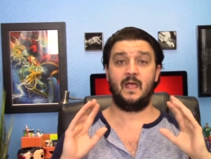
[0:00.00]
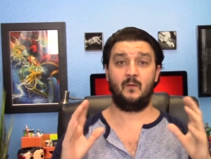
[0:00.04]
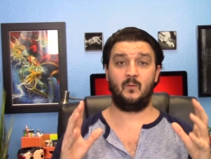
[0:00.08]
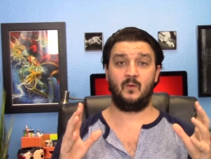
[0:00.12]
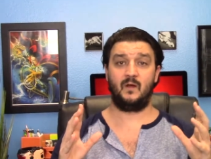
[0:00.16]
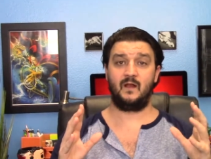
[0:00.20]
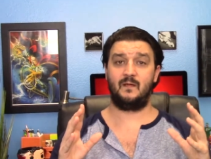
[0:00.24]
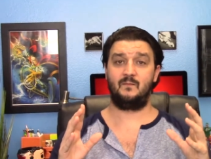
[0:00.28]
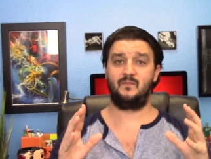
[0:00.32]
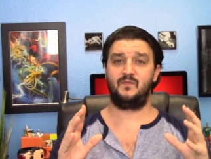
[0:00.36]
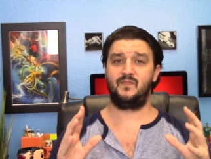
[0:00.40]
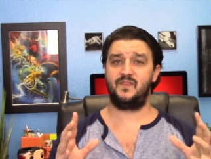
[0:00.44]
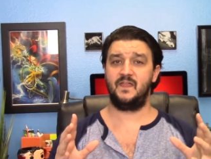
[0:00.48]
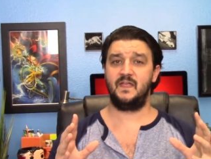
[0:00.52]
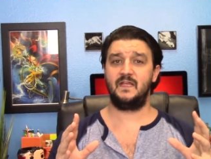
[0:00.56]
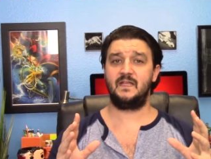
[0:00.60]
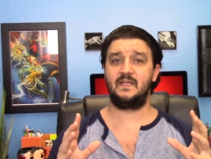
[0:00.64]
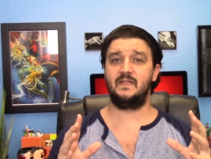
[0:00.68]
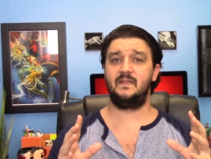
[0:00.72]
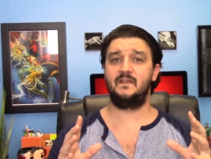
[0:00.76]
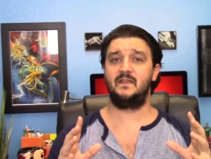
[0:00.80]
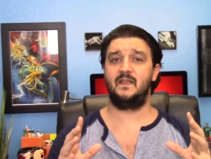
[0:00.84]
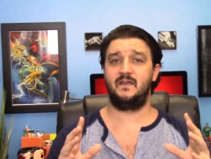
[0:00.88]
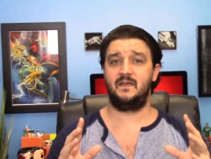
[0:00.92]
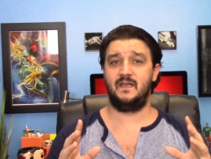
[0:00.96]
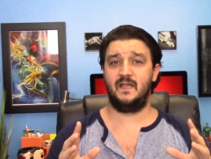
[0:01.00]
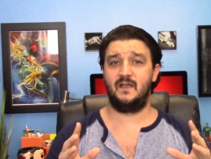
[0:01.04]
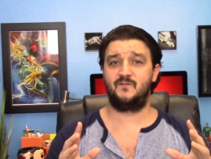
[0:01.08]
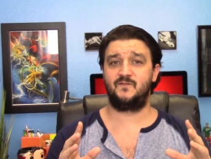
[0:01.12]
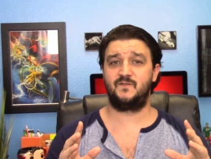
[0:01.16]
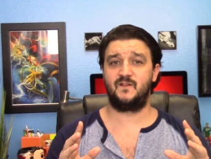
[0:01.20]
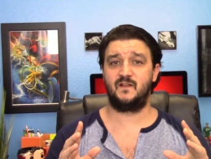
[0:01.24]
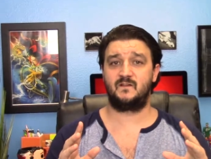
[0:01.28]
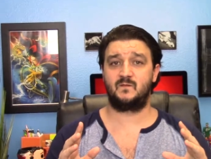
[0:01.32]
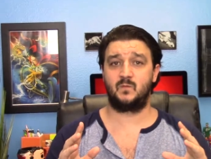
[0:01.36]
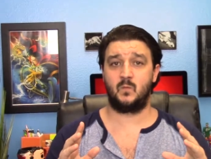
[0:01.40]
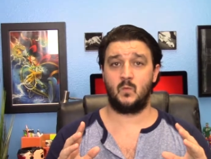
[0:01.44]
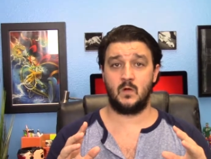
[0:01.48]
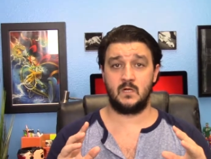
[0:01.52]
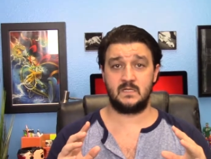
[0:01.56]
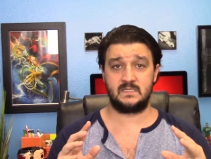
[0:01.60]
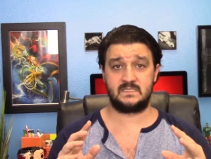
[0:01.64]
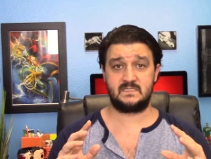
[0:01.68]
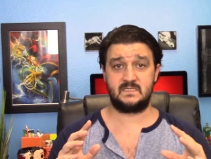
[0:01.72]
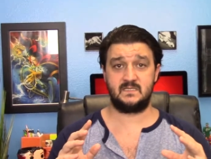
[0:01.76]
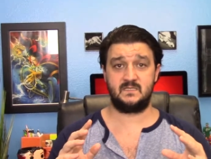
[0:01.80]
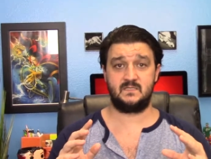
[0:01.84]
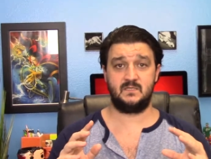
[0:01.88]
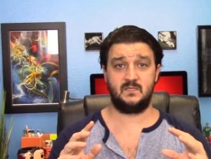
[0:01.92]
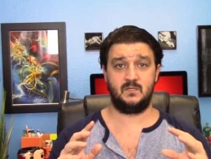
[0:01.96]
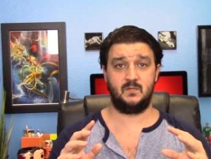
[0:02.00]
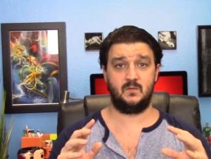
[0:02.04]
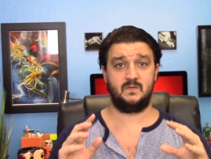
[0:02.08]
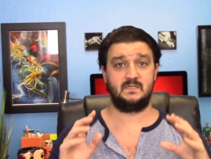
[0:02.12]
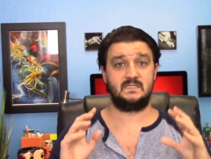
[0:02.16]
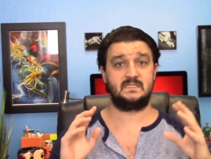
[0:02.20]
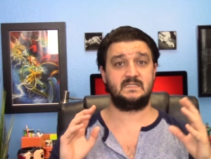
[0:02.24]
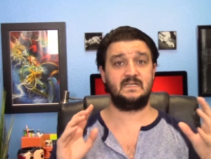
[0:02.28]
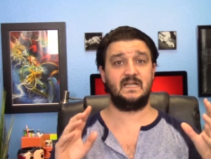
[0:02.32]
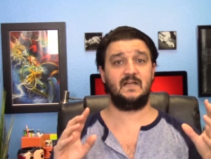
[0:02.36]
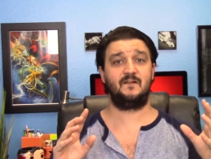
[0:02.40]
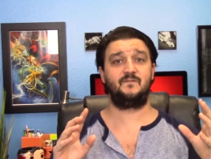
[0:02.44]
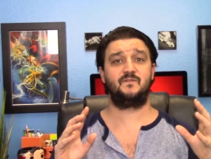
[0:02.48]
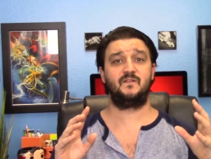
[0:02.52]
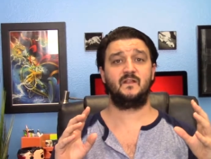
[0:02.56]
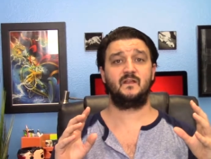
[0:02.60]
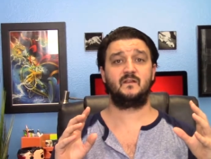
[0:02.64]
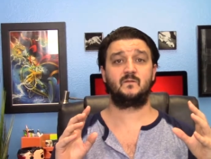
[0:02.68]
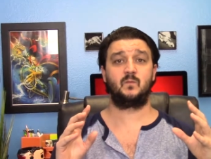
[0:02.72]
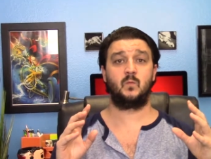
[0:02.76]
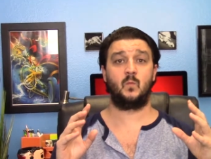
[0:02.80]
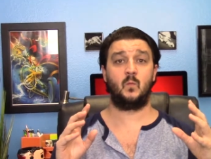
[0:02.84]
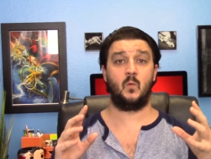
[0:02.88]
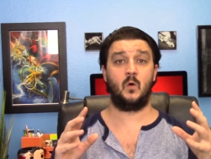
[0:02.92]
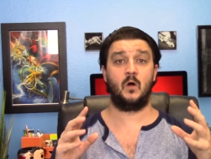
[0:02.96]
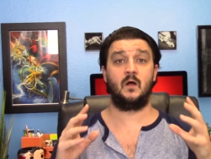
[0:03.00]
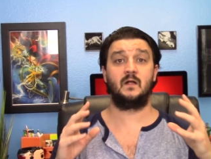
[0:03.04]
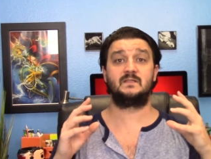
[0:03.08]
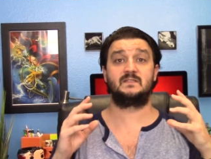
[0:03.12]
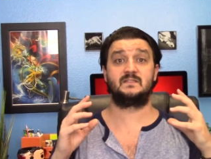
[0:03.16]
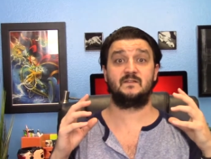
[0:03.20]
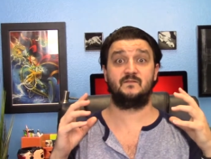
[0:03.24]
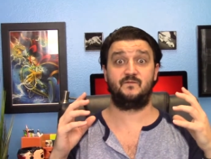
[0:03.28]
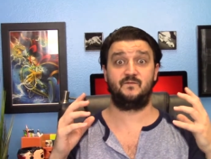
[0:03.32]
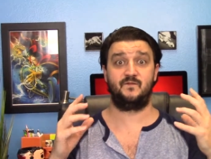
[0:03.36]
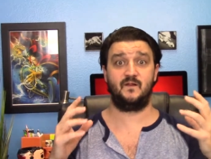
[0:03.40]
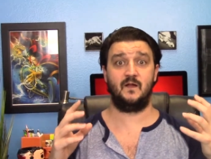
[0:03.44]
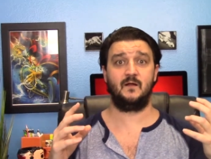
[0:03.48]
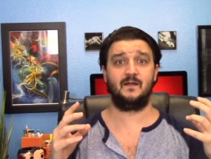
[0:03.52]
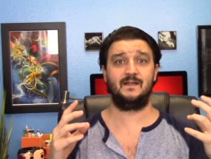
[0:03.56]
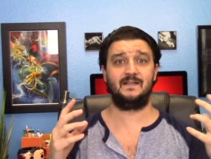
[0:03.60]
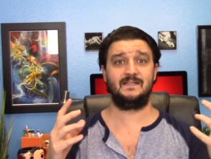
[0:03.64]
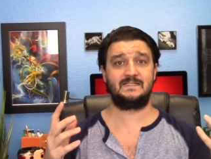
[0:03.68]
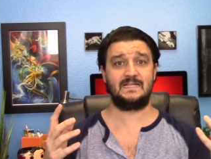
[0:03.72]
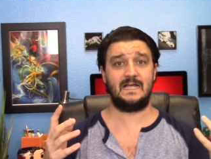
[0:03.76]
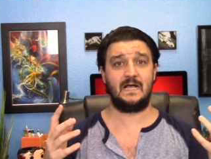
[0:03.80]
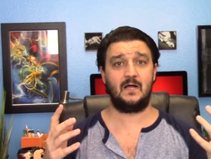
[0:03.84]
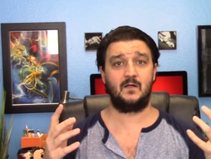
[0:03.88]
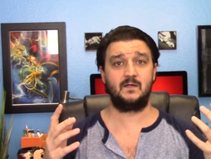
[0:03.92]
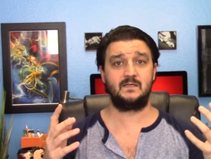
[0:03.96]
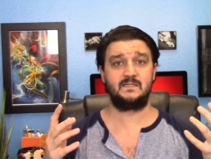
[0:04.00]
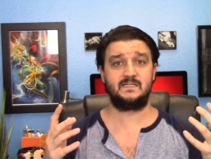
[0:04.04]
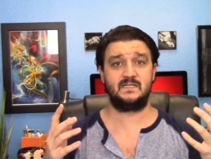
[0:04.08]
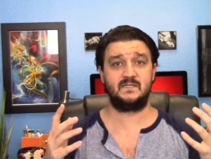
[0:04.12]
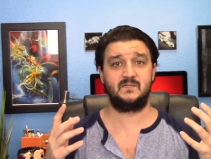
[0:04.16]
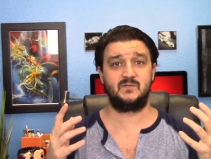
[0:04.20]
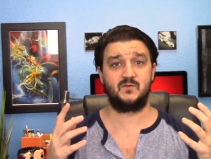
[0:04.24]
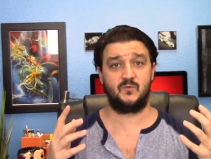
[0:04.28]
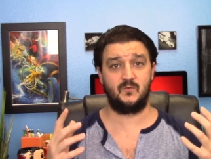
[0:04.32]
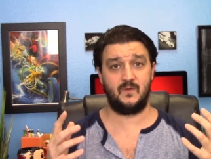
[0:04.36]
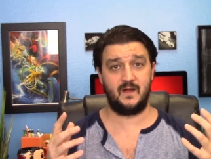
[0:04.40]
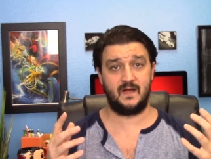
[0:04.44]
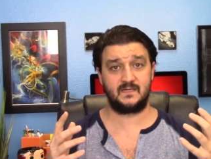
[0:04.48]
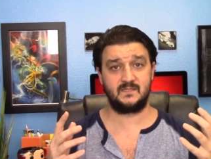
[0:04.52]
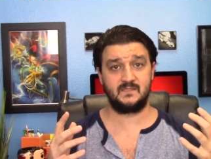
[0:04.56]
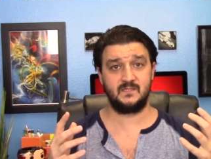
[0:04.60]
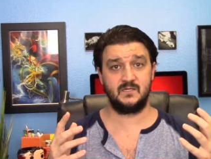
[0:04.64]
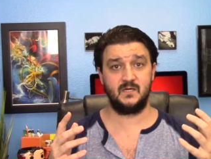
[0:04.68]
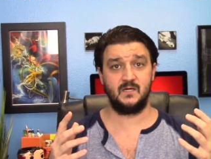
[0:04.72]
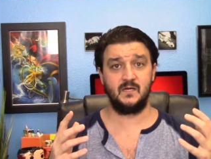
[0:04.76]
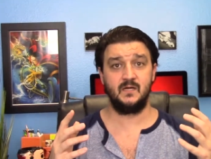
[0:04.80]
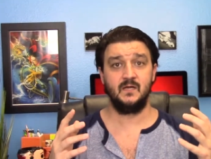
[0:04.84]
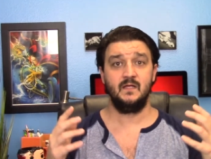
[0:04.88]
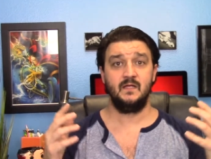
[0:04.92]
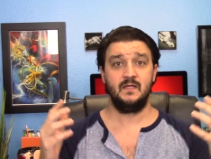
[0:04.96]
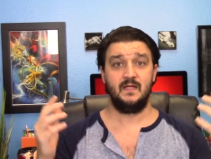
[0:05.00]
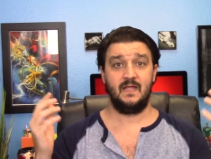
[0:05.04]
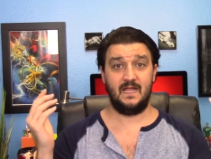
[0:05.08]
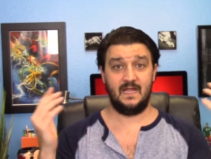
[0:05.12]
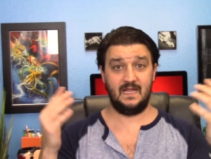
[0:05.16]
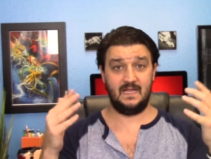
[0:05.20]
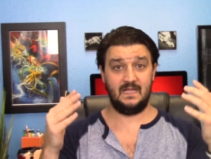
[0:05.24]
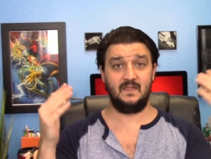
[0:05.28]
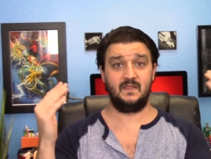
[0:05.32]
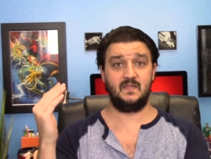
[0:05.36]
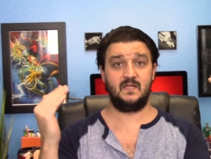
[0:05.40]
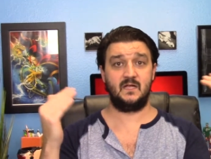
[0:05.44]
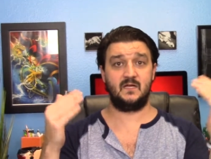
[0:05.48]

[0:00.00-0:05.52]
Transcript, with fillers: And what I'm thinking that Netflix wants to do is Netflix wants a very talented director in